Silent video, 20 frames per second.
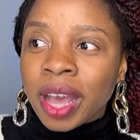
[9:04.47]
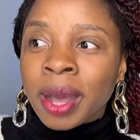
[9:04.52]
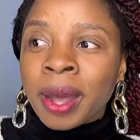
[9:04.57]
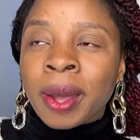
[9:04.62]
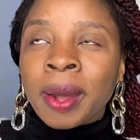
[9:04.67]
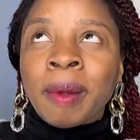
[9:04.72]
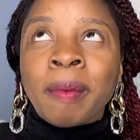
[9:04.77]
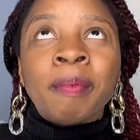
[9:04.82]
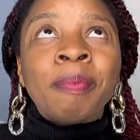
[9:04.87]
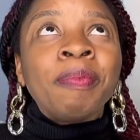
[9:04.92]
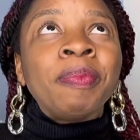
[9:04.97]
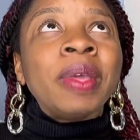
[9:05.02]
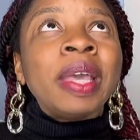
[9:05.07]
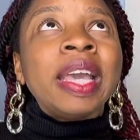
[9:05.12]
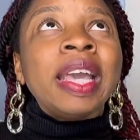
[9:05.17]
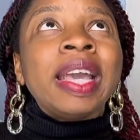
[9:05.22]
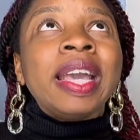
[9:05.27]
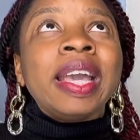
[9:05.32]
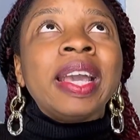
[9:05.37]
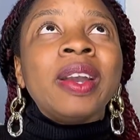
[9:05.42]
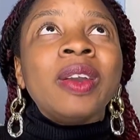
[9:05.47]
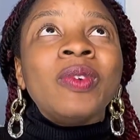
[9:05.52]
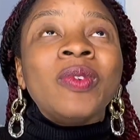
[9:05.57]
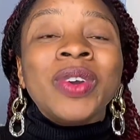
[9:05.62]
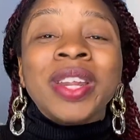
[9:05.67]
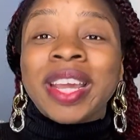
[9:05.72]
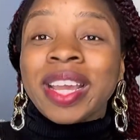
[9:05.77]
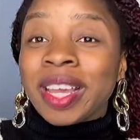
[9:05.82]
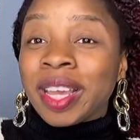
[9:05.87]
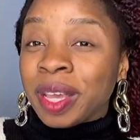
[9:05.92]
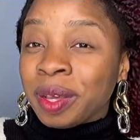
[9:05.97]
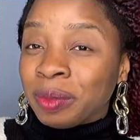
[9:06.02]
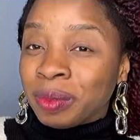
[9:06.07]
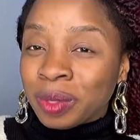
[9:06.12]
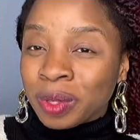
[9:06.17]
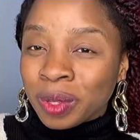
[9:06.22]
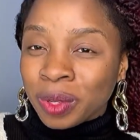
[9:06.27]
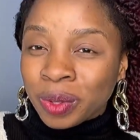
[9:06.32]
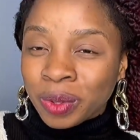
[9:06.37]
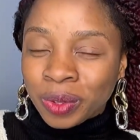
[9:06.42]
um, when I came
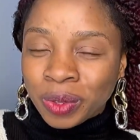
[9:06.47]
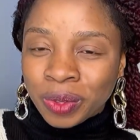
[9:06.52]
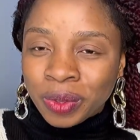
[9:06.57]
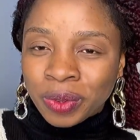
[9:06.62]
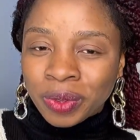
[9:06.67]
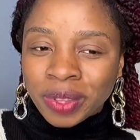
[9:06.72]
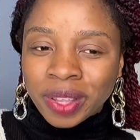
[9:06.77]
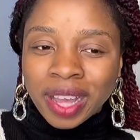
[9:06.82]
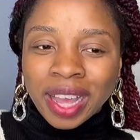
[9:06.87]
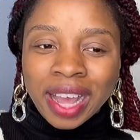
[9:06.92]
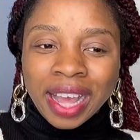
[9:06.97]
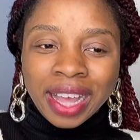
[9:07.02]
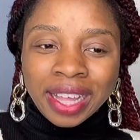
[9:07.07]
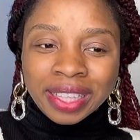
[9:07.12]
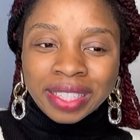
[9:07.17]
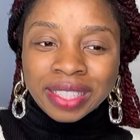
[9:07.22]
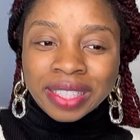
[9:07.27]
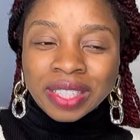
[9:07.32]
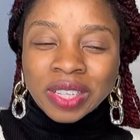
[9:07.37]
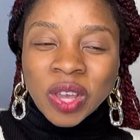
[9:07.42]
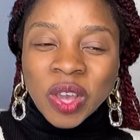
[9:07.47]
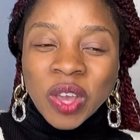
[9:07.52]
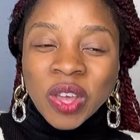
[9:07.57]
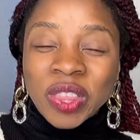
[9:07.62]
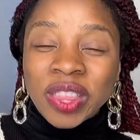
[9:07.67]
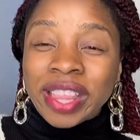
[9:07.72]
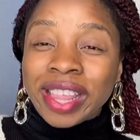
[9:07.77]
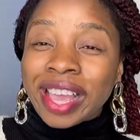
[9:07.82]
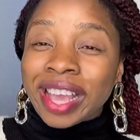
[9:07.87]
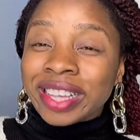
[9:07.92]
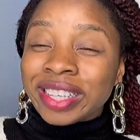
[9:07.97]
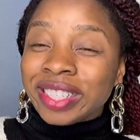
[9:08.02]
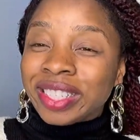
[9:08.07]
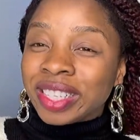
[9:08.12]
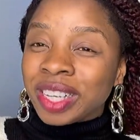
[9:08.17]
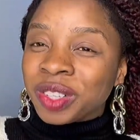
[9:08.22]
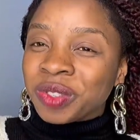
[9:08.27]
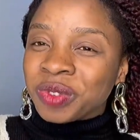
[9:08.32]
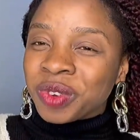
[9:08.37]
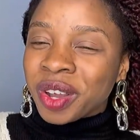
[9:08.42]
to London. And their
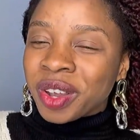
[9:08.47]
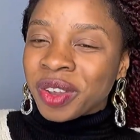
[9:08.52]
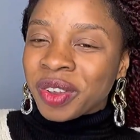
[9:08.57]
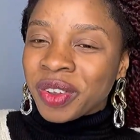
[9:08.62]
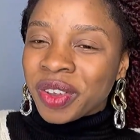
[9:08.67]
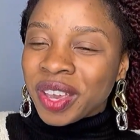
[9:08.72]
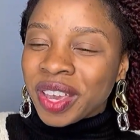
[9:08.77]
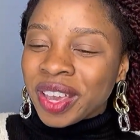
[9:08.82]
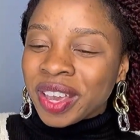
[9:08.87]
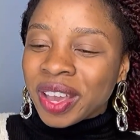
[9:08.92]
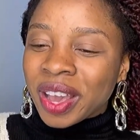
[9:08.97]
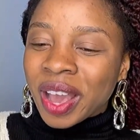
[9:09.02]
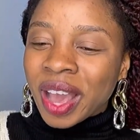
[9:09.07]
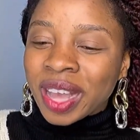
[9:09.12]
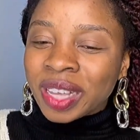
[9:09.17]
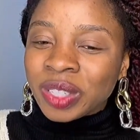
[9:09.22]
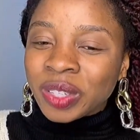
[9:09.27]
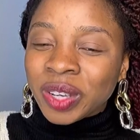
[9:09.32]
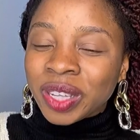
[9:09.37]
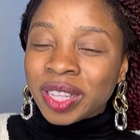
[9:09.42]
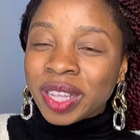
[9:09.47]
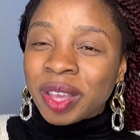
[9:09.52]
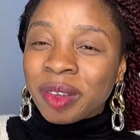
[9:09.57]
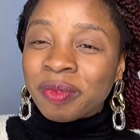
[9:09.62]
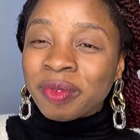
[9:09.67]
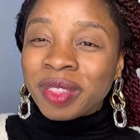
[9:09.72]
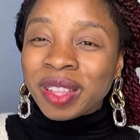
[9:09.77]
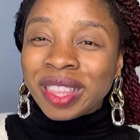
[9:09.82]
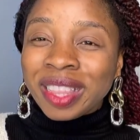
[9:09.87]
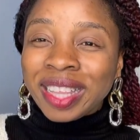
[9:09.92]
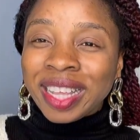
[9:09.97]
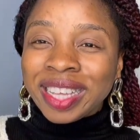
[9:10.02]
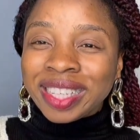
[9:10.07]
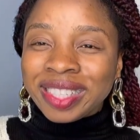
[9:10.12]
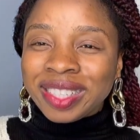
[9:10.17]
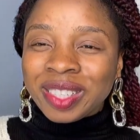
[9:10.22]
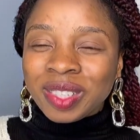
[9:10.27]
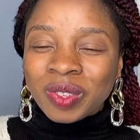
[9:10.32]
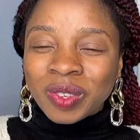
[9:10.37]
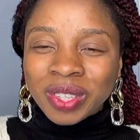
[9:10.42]
January, I joined them late
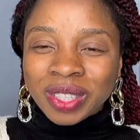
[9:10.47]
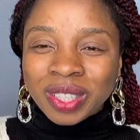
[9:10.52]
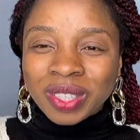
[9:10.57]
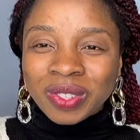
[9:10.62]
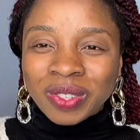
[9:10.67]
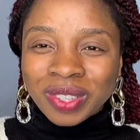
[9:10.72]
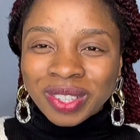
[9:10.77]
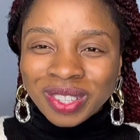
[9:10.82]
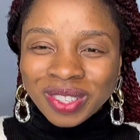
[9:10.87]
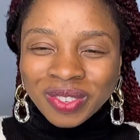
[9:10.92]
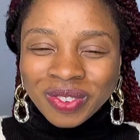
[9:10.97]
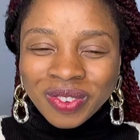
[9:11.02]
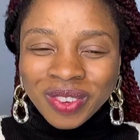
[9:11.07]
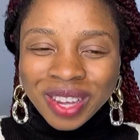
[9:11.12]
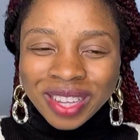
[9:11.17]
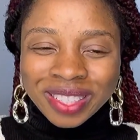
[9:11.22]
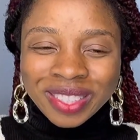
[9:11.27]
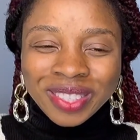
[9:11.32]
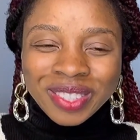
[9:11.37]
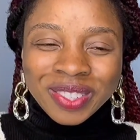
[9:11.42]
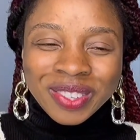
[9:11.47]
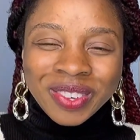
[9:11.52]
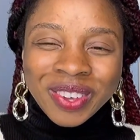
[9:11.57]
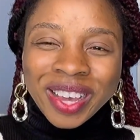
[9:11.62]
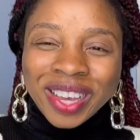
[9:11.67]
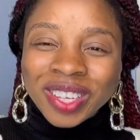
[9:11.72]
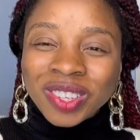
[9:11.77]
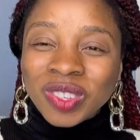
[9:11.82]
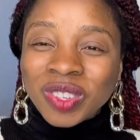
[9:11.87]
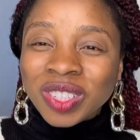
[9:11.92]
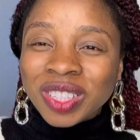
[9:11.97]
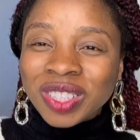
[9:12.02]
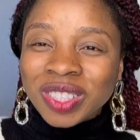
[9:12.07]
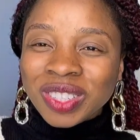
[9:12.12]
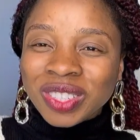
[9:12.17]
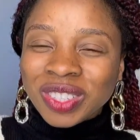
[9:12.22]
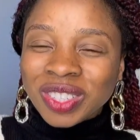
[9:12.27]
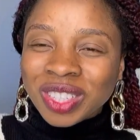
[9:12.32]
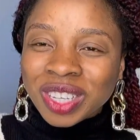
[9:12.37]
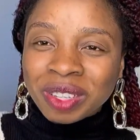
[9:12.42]
2021. So entering
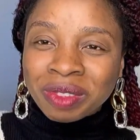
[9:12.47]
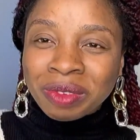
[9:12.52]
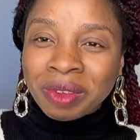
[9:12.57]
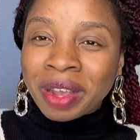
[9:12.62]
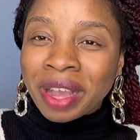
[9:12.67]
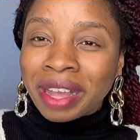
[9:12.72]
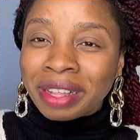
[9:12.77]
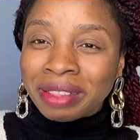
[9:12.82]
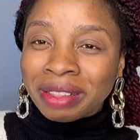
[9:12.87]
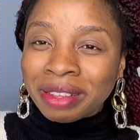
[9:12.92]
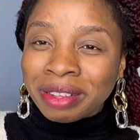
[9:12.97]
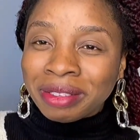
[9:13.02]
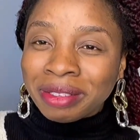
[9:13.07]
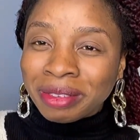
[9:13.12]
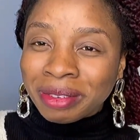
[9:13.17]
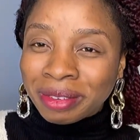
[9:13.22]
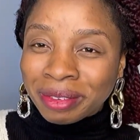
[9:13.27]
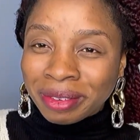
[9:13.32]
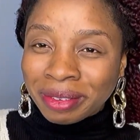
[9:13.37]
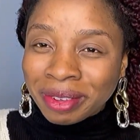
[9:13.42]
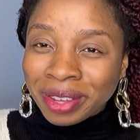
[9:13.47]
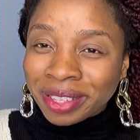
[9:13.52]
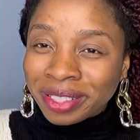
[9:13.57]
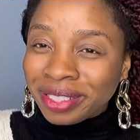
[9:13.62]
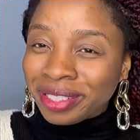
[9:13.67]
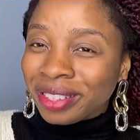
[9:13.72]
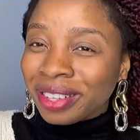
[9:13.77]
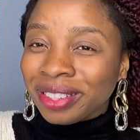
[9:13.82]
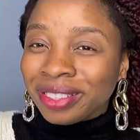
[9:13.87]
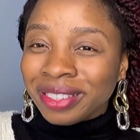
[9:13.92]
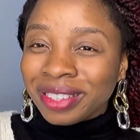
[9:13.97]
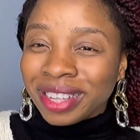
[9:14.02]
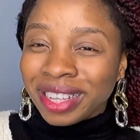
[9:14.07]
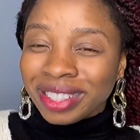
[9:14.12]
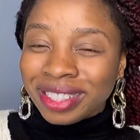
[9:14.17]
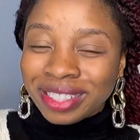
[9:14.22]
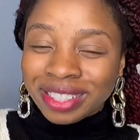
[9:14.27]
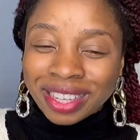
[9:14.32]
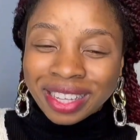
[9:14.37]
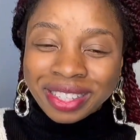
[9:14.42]
into January, I don't know. I did not know that
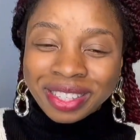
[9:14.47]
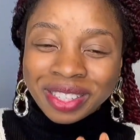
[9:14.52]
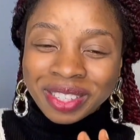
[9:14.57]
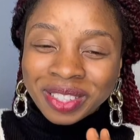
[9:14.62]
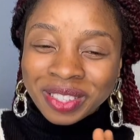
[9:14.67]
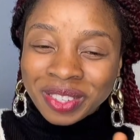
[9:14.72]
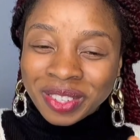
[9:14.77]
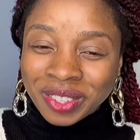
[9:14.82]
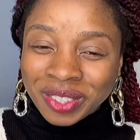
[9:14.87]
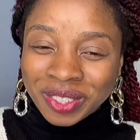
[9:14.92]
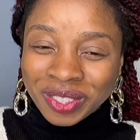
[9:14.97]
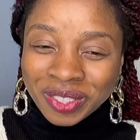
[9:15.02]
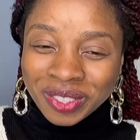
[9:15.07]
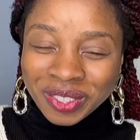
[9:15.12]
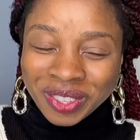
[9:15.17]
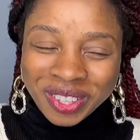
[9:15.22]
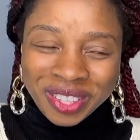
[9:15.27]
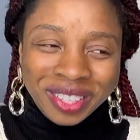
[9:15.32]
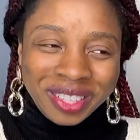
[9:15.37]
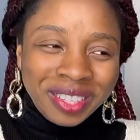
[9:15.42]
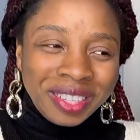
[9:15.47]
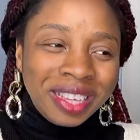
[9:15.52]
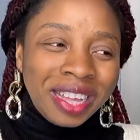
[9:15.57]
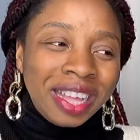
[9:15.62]
this is what they used to do.